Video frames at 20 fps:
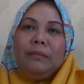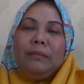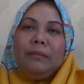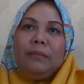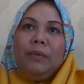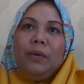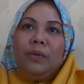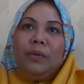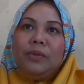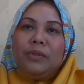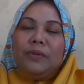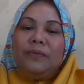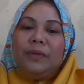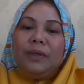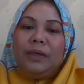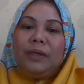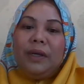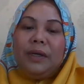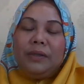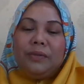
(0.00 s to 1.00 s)
most of
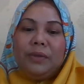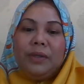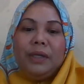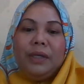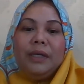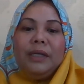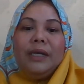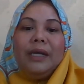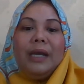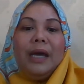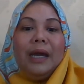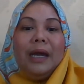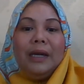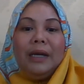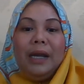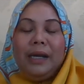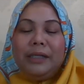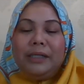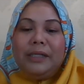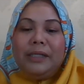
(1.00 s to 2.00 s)
the country that
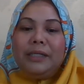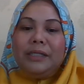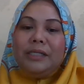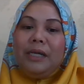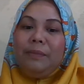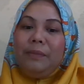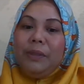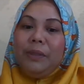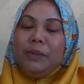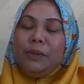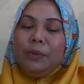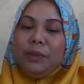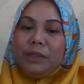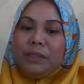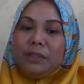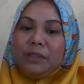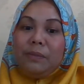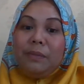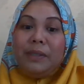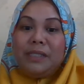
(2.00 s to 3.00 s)
highlighted Islamic
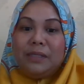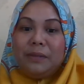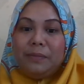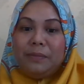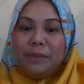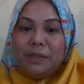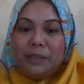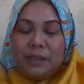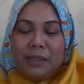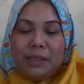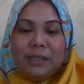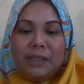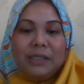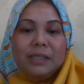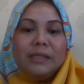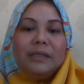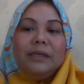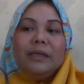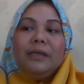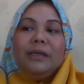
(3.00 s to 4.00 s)
tourism as a
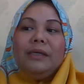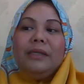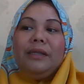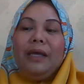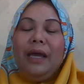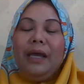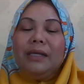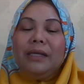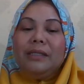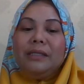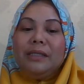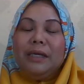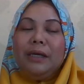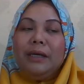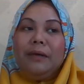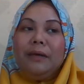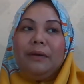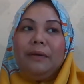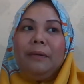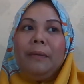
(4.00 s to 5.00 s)
business, thus
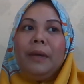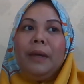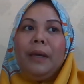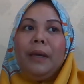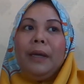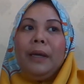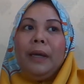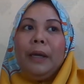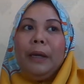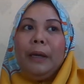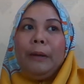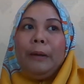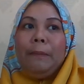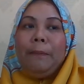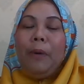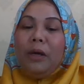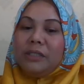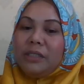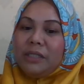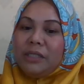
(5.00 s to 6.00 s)
a
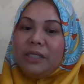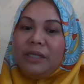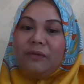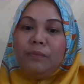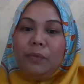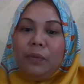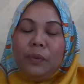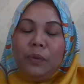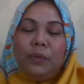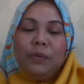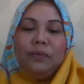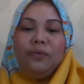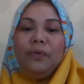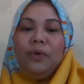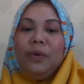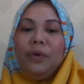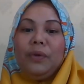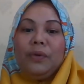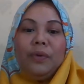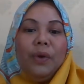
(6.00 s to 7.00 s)
positive move
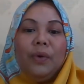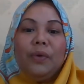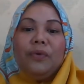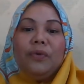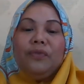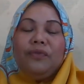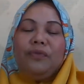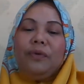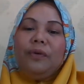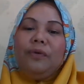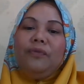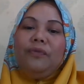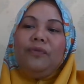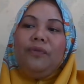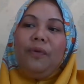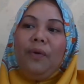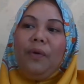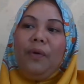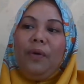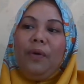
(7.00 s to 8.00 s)
or growth
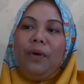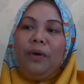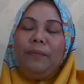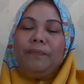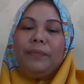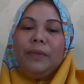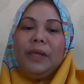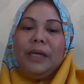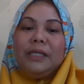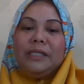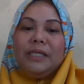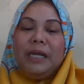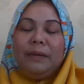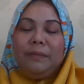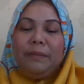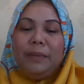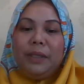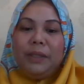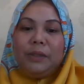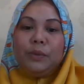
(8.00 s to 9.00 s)
for
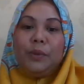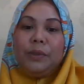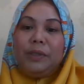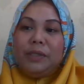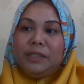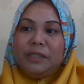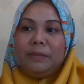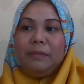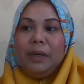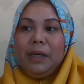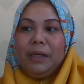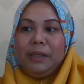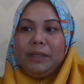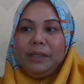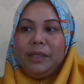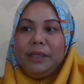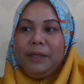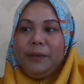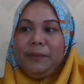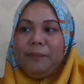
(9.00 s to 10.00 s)
Islamic tourism
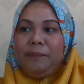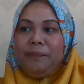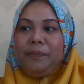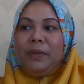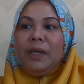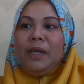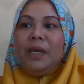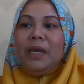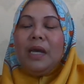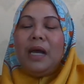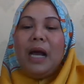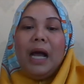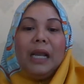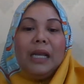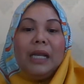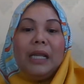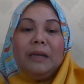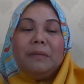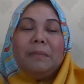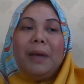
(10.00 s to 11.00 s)
marketing.
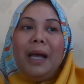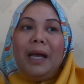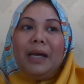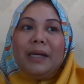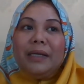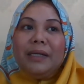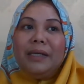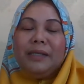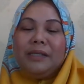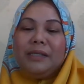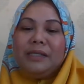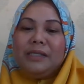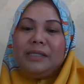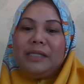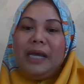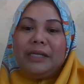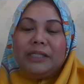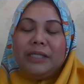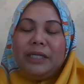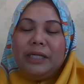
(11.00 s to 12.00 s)
Halal market is
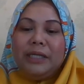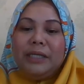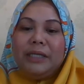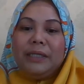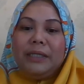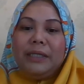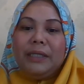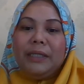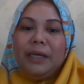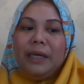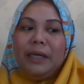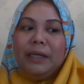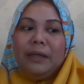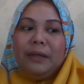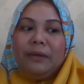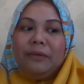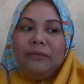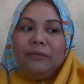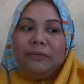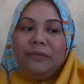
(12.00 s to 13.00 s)
actually
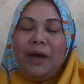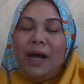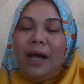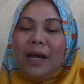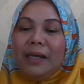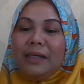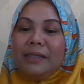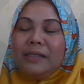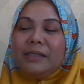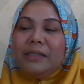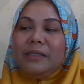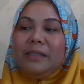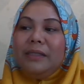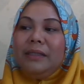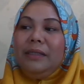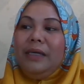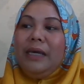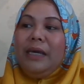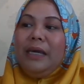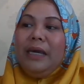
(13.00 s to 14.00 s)
vast
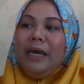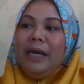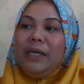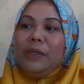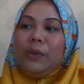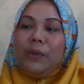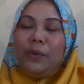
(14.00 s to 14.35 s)
and